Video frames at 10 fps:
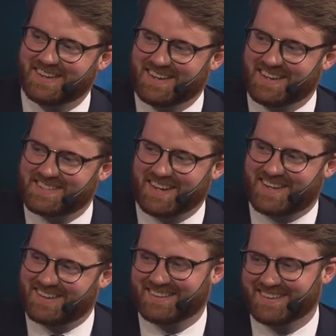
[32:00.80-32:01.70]
It's
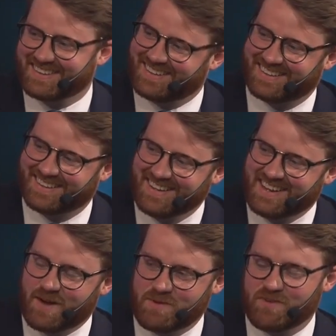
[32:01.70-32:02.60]
like,
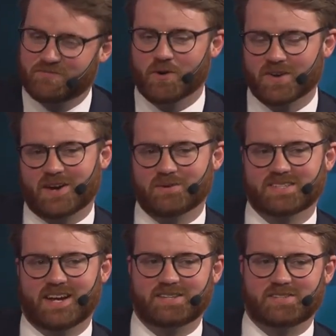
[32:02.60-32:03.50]
I mean, before that
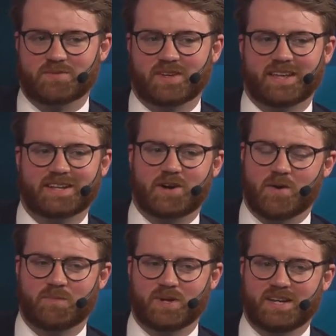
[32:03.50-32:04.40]
was like something that
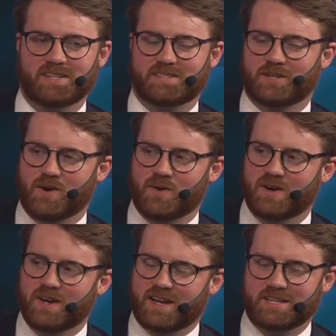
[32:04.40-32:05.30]
companies, you know,
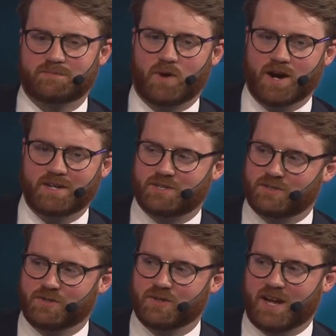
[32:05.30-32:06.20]
aspired to
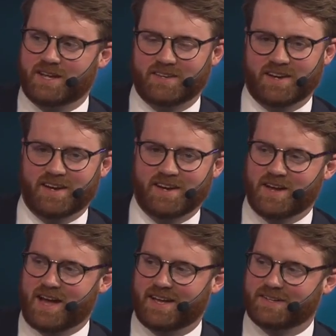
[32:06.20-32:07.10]
do. Like
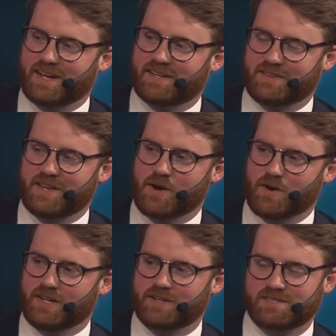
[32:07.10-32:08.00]
in the
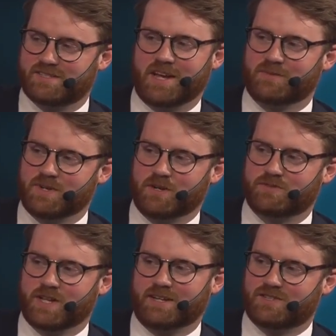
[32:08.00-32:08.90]
earlier statement of
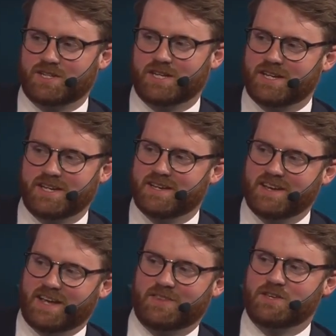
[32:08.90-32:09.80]
like GE
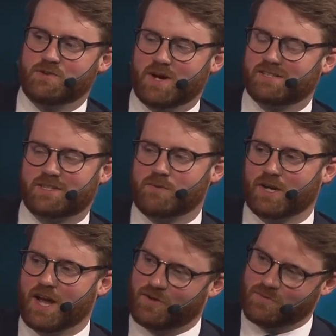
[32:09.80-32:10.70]
in the US, they were
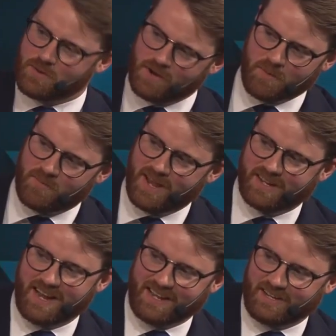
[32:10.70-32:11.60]
like, we want to
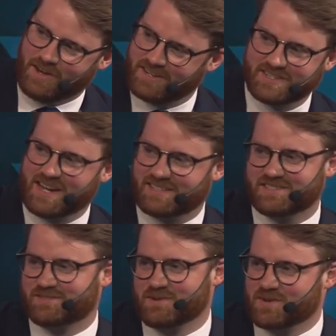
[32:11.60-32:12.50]
pay like a lot of
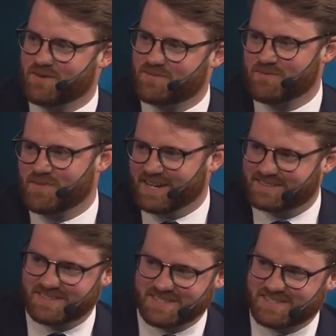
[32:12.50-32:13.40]
taxes. We want to be
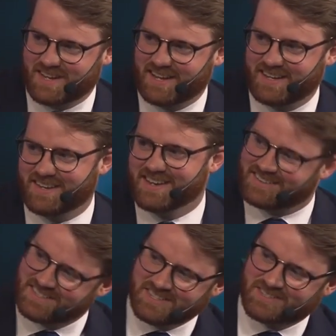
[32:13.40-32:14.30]
back to society.
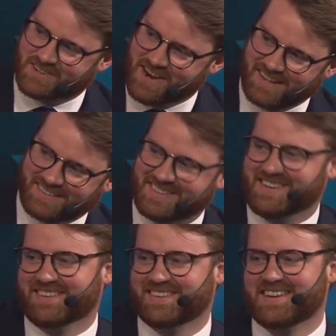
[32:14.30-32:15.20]
This is great, you
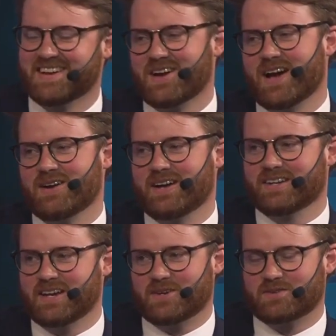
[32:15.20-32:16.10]
know? And
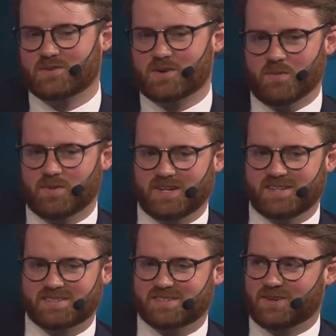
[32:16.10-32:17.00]
like
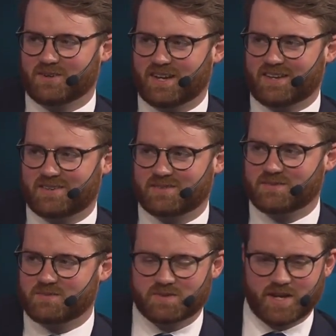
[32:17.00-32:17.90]
companies, you know, like
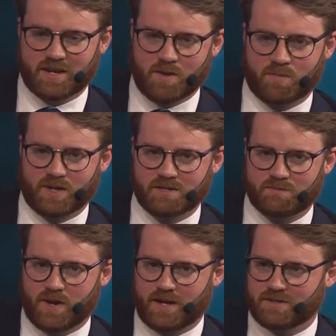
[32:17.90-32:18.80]
tech companies,
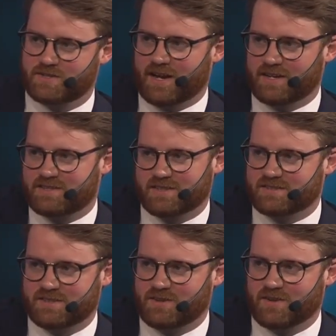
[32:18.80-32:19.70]
pay your
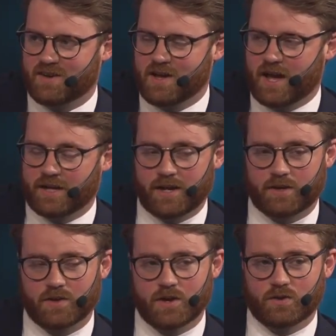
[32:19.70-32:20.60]
taxes, you know? And
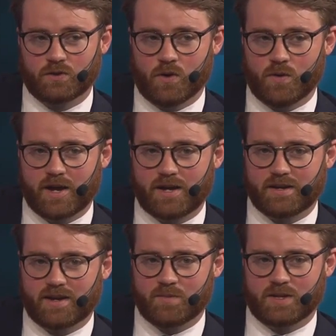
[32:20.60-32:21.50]
like
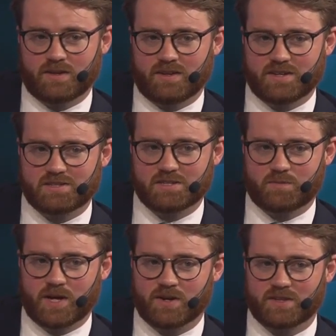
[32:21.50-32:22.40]
Norway, I mean, is
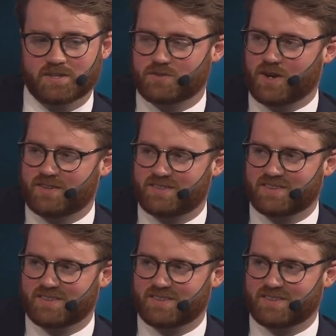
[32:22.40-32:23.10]
big on this, right?